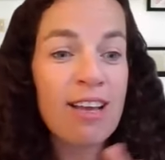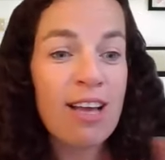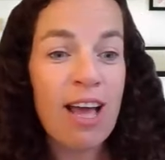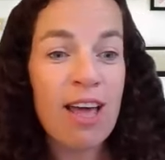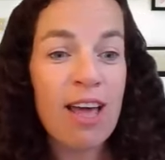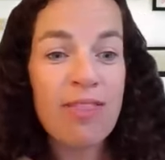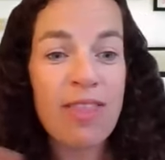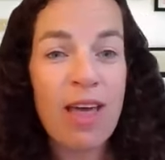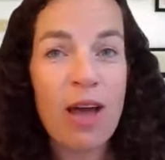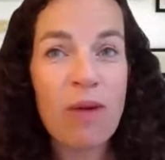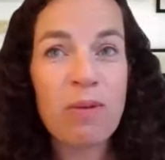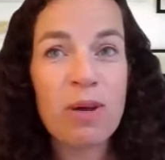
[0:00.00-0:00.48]

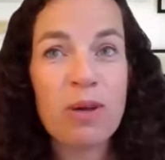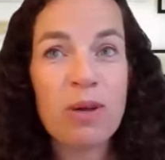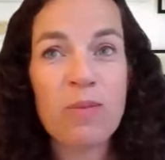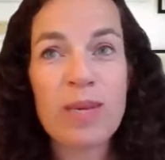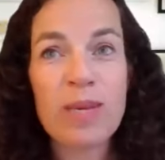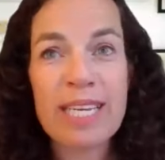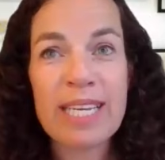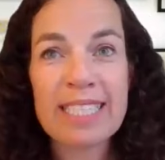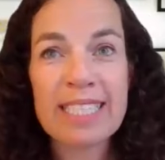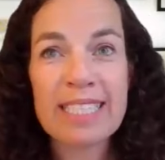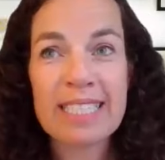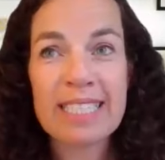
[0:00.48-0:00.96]
and that way
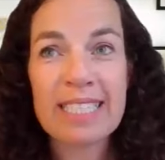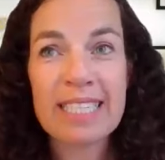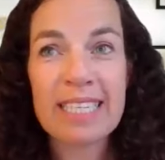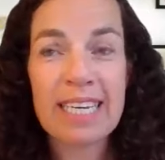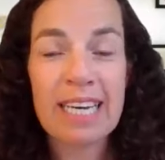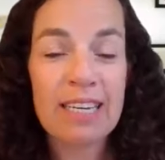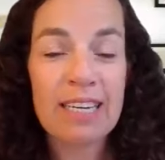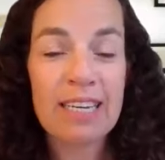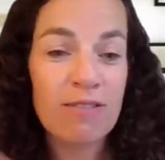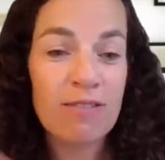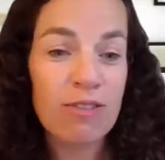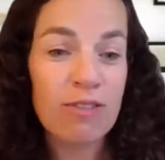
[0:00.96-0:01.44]
we can see
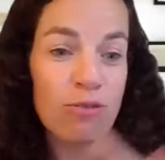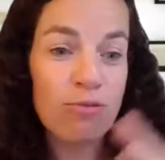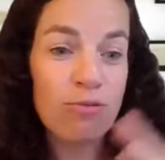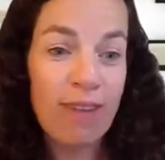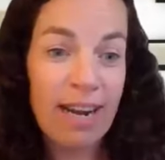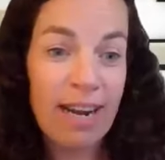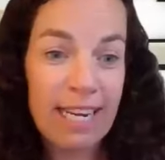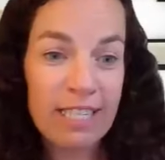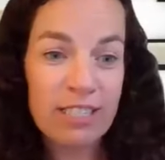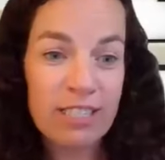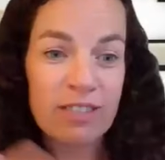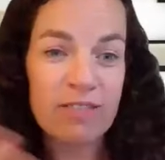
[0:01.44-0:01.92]
kind of the
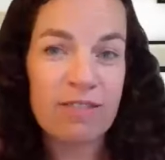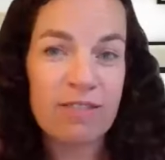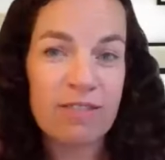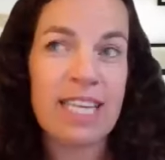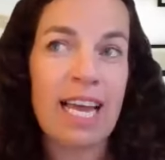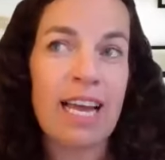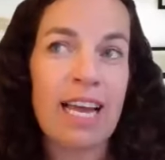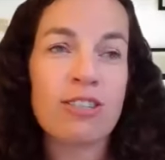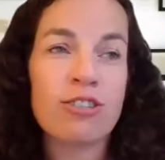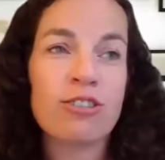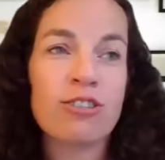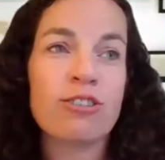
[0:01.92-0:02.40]
range of
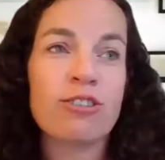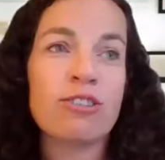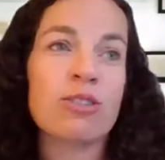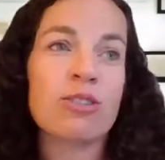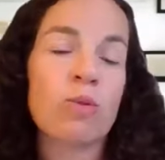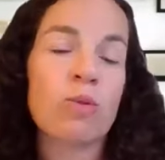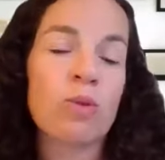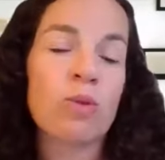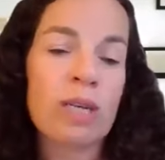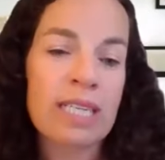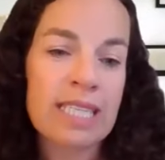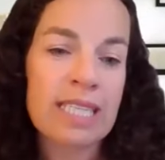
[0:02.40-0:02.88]
sectors and
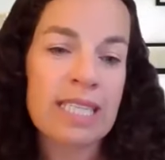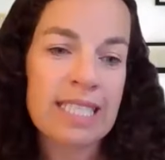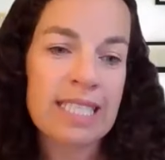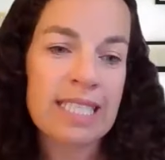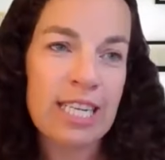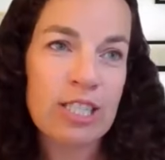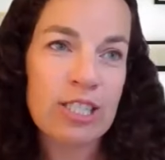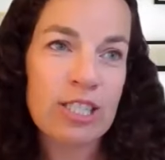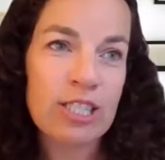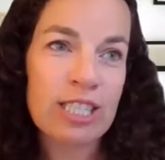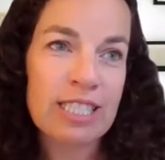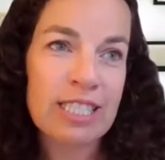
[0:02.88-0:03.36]

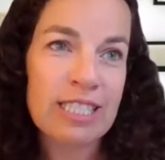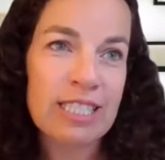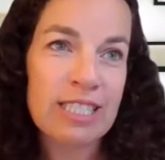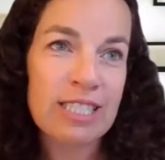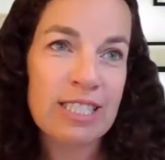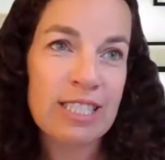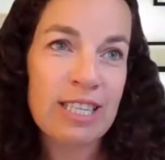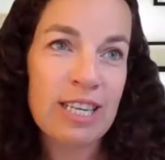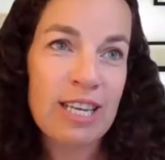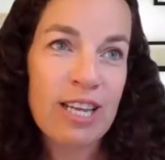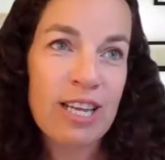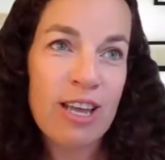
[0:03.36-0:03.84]

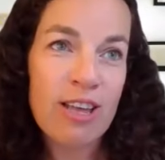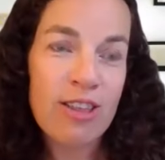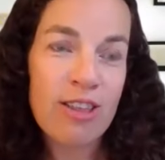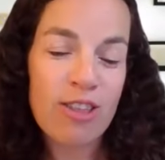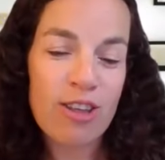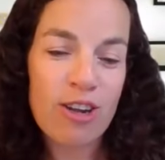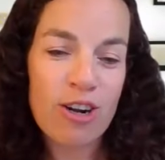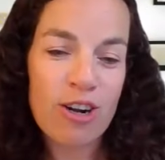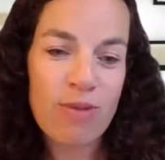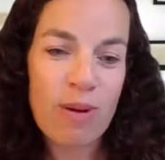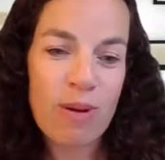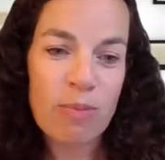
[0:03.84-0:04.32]
organizations
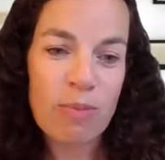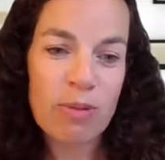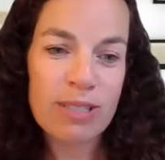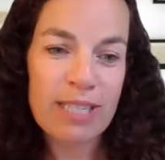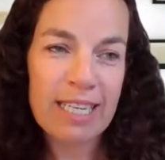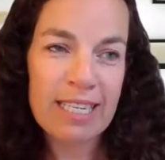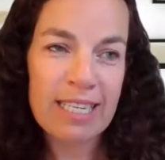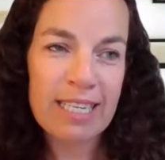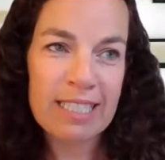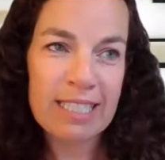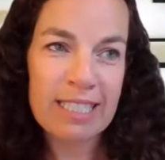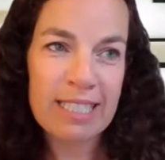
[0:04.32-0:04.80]
that are
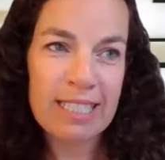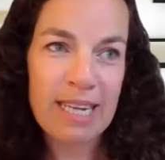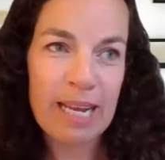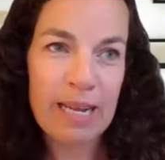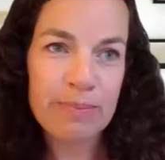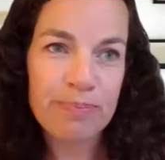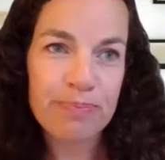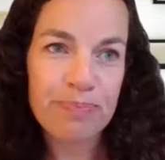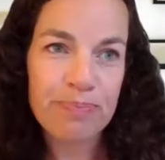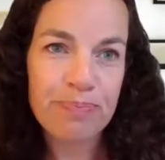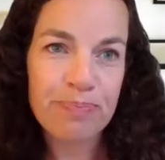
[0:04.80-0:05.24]
represented today.